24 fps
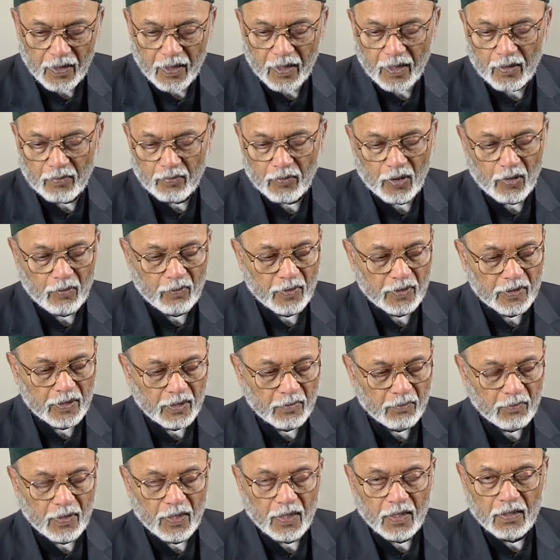and Muhammad
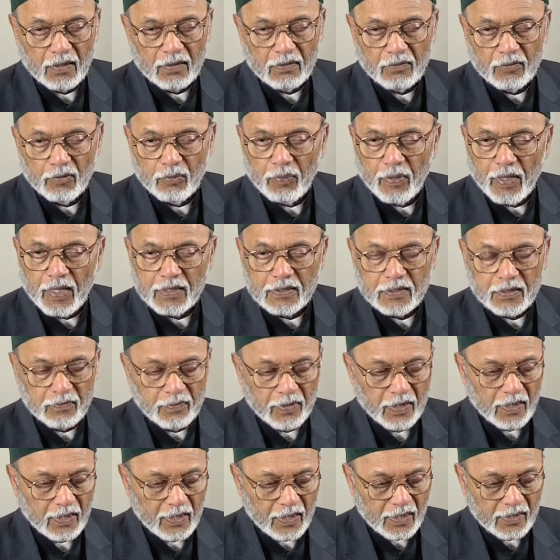Iqbal, who passed
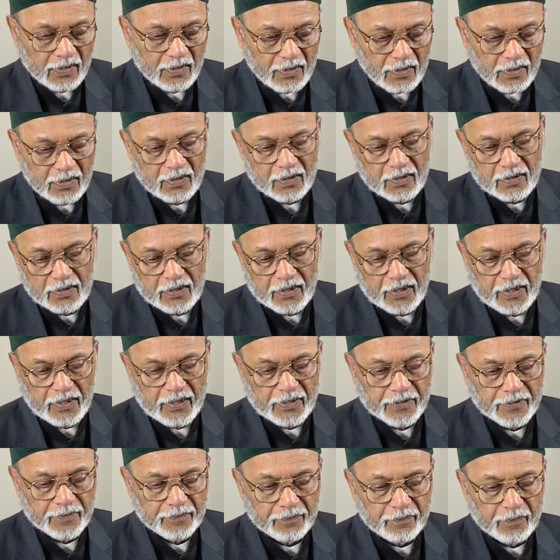away in
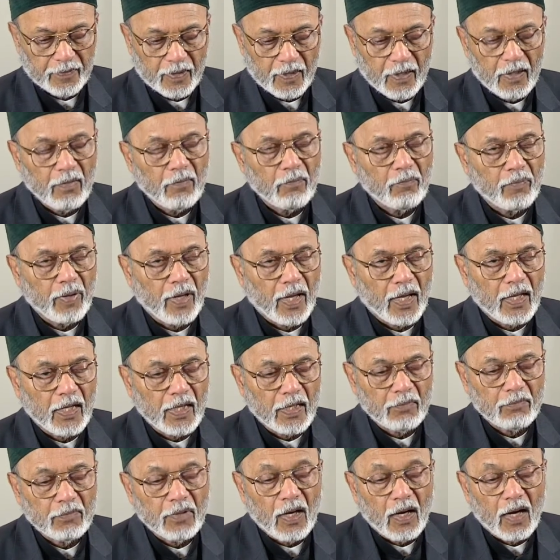1938, paid
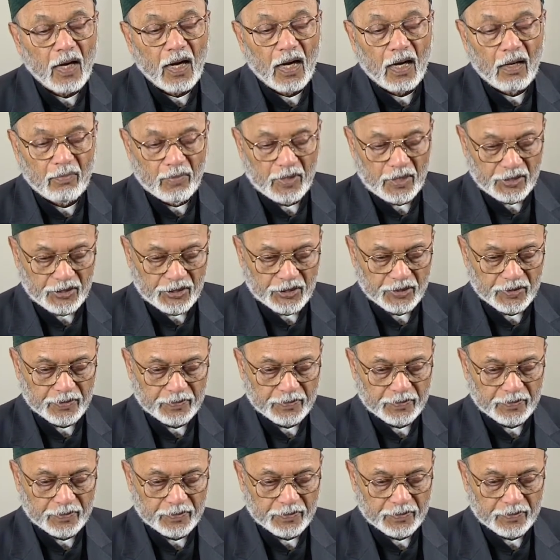him homage.